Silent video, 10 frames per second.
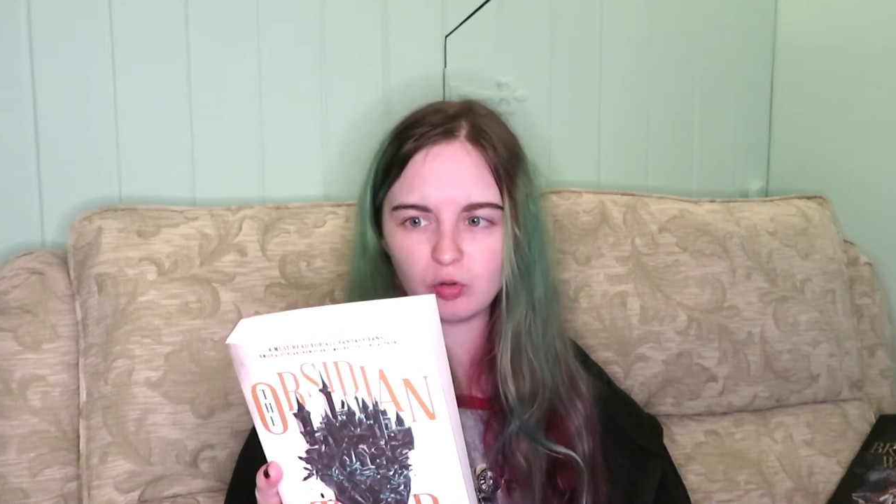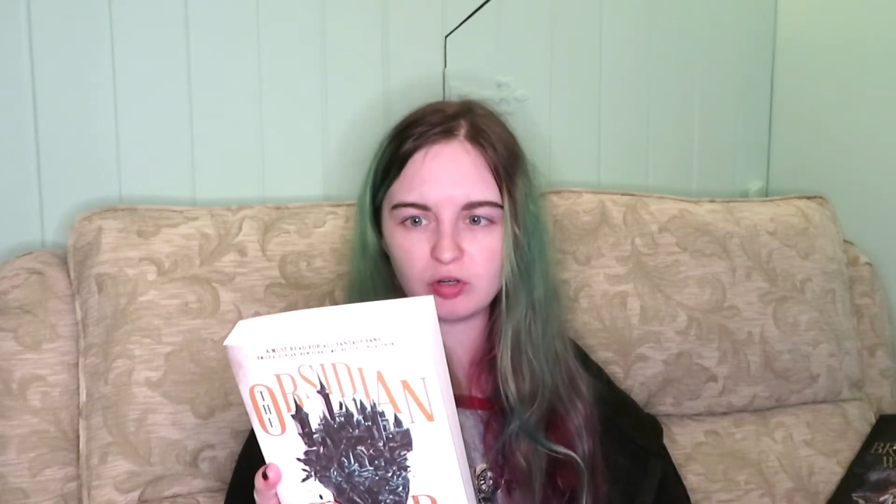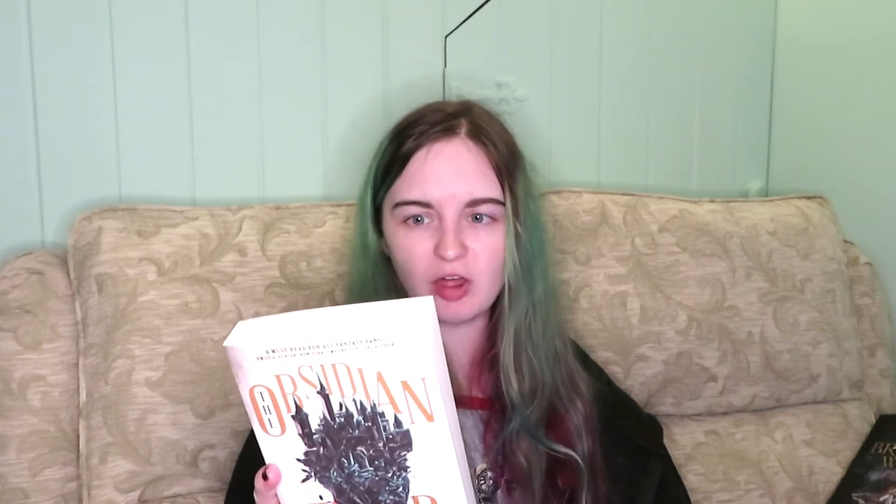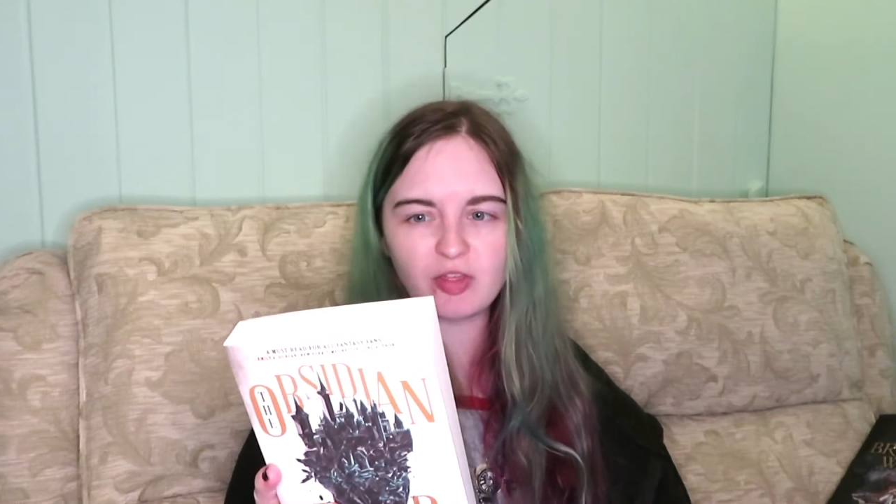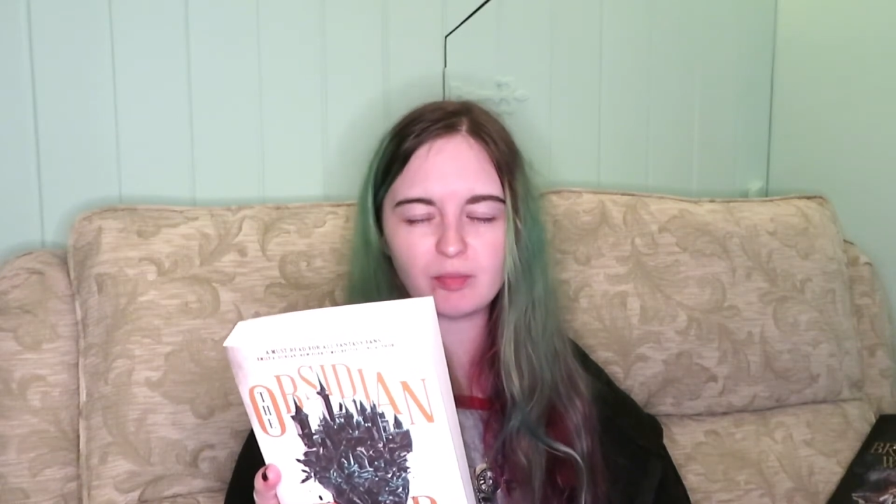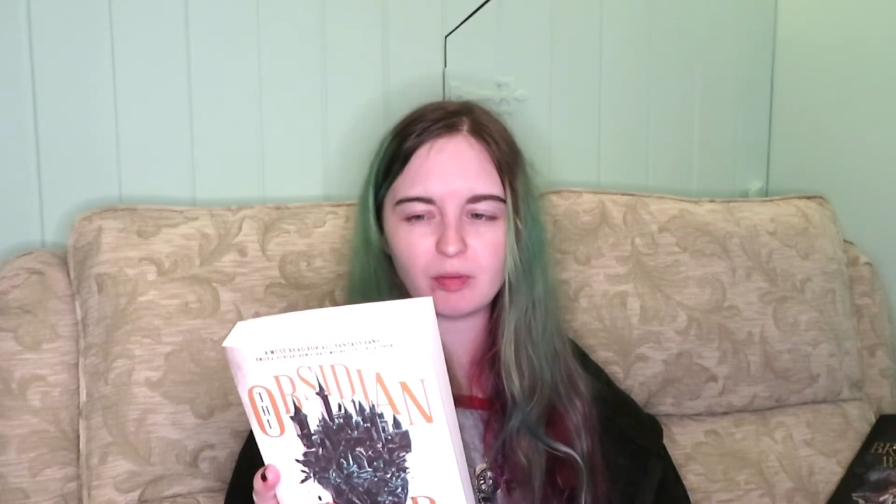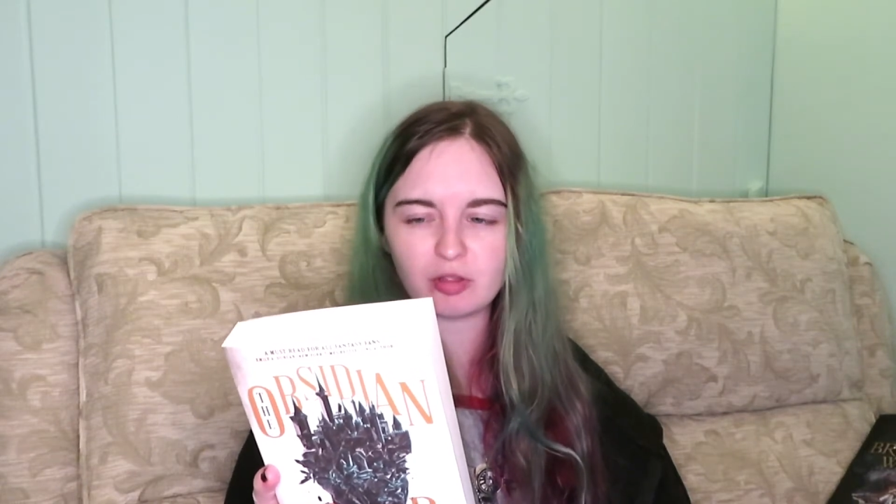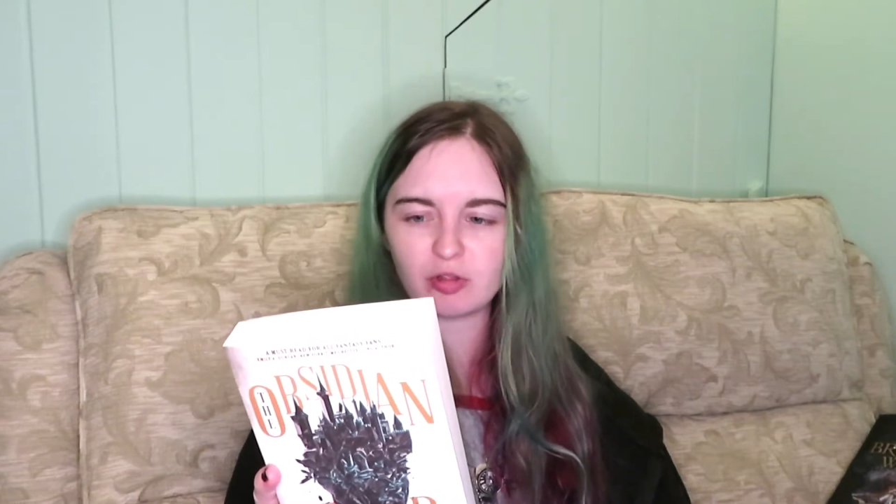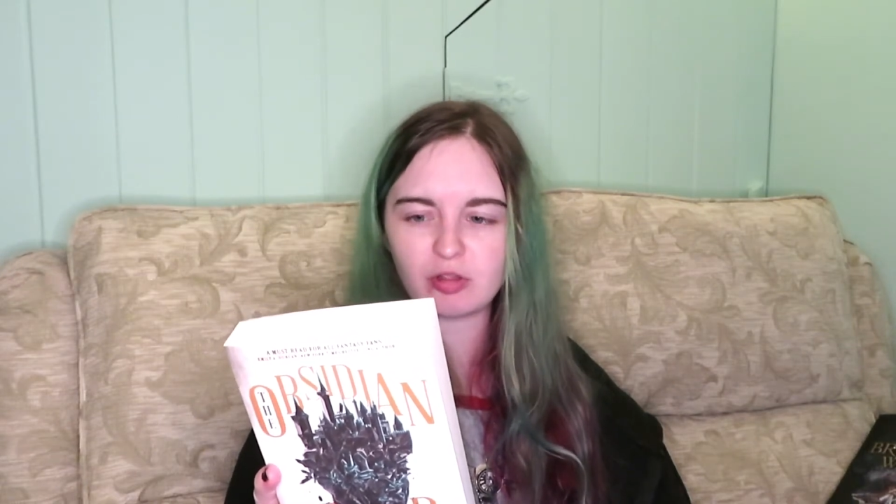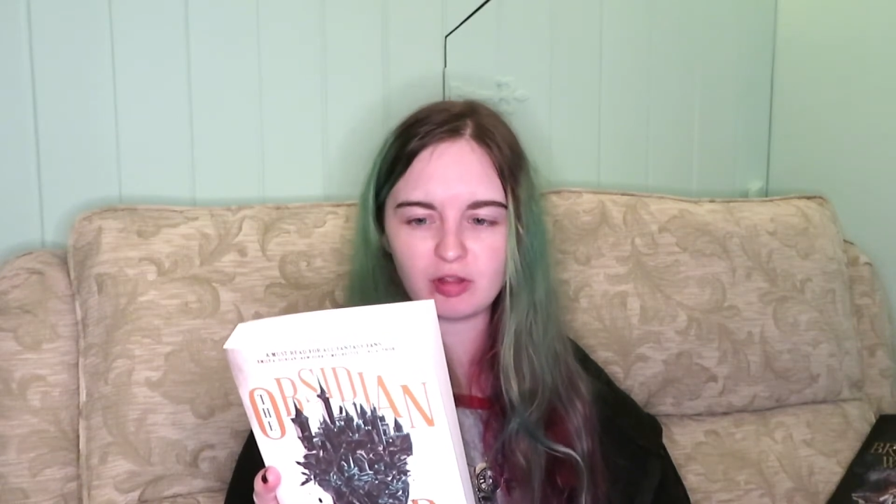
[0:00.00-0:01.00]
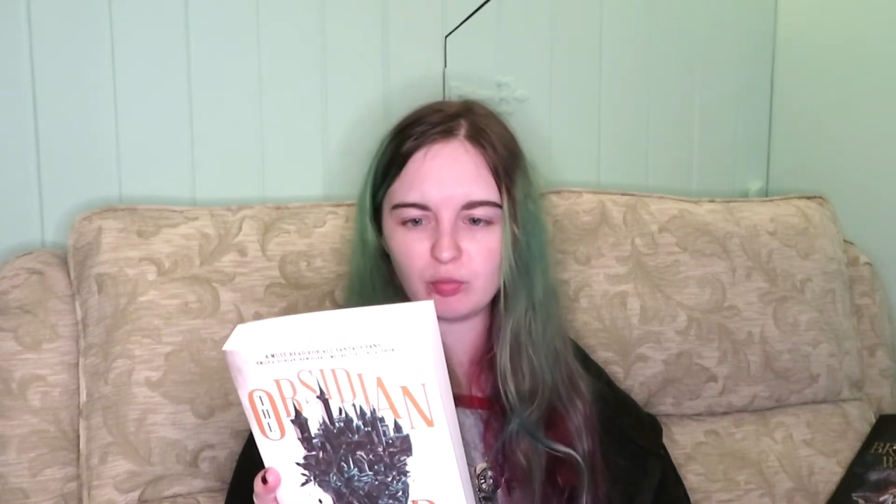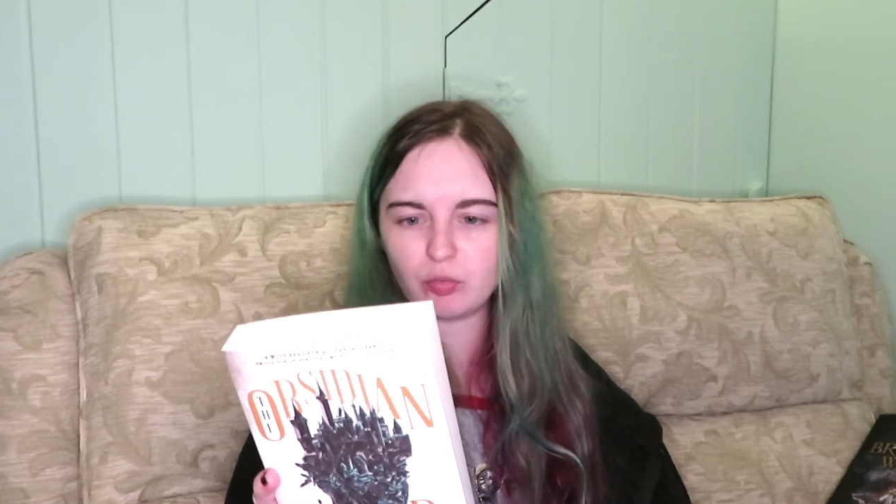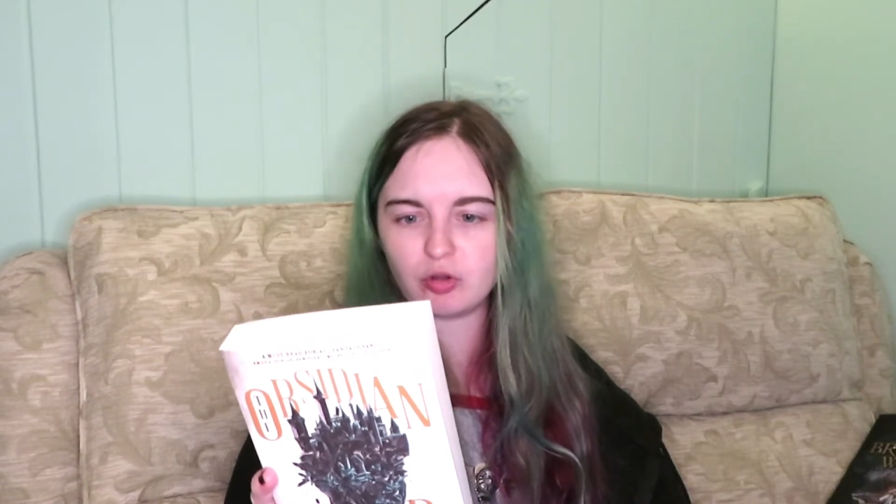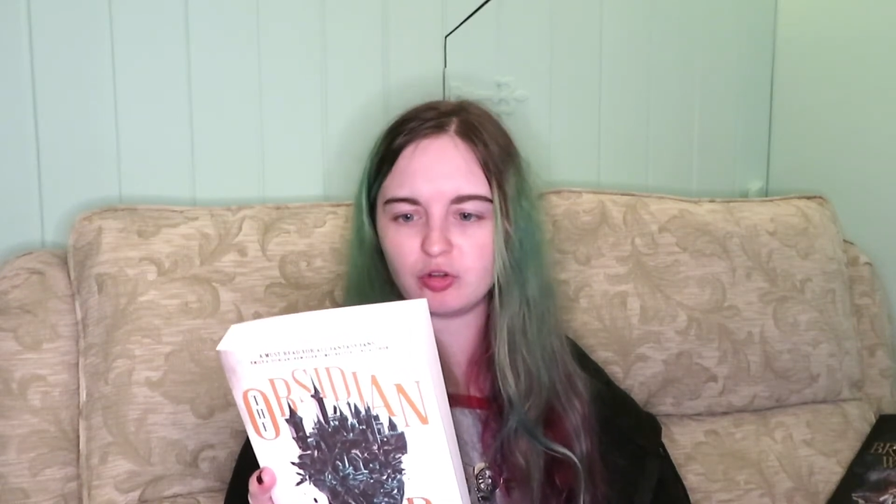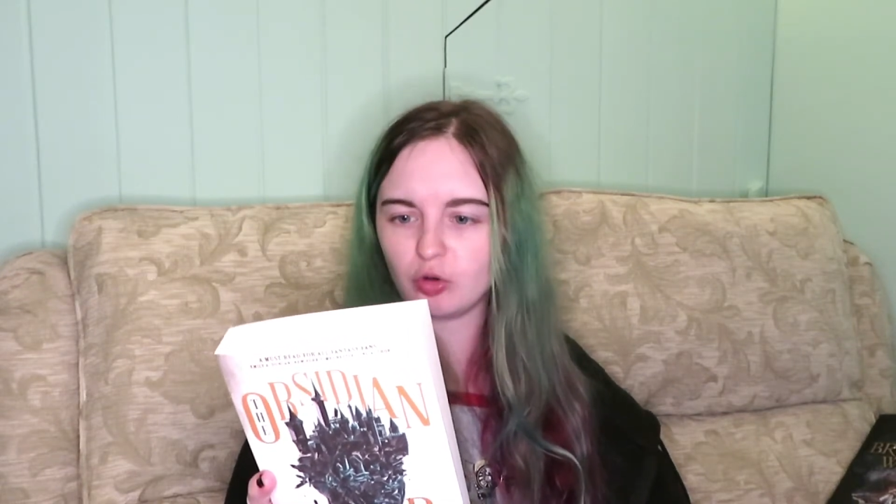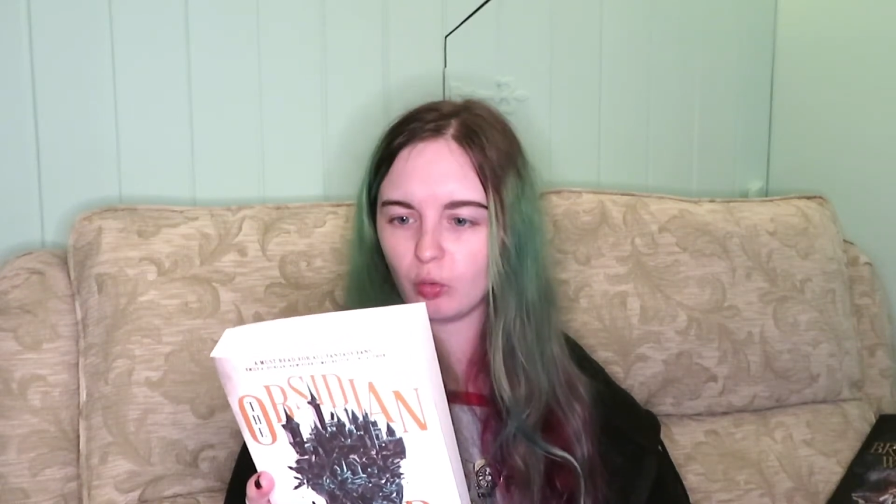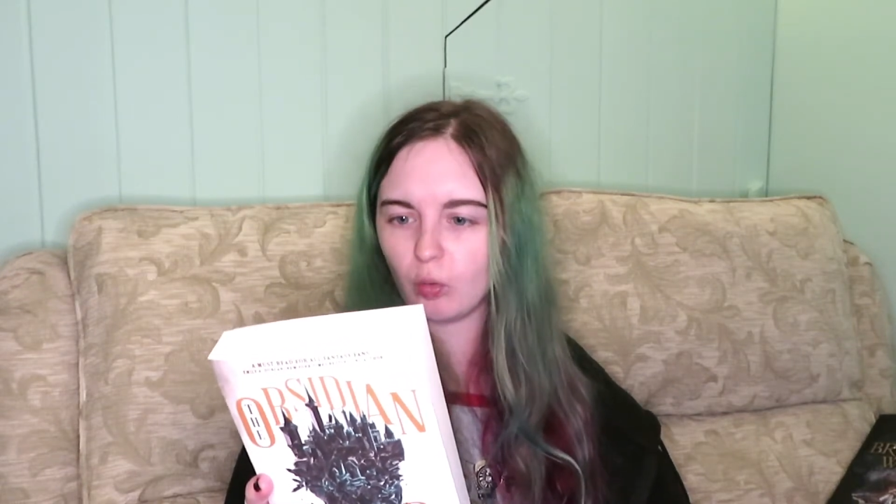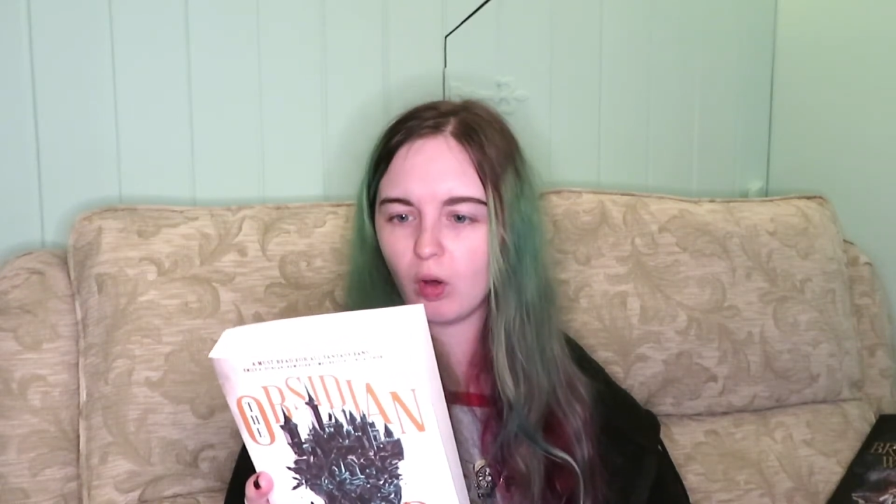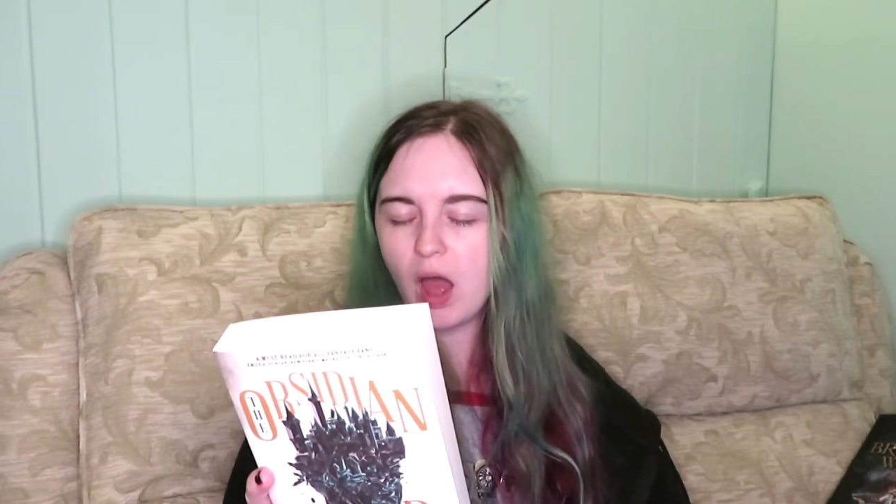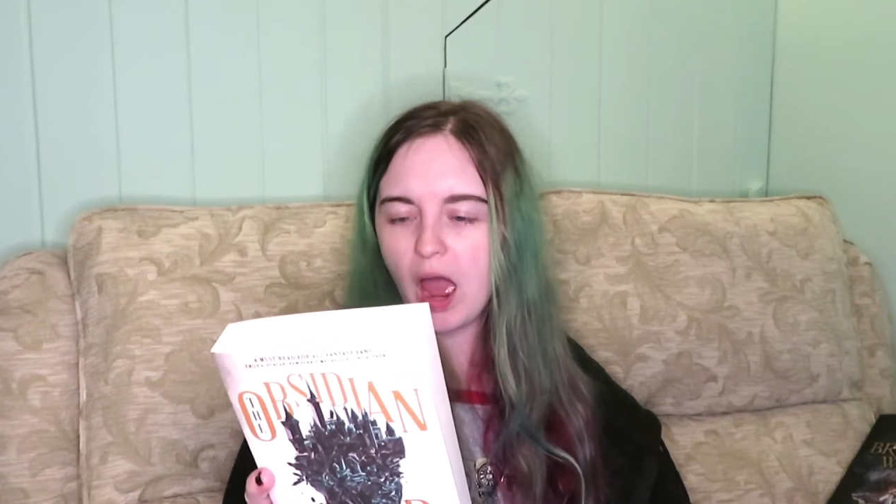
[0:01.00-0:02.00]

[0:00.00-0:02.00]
nothing must unseal the door.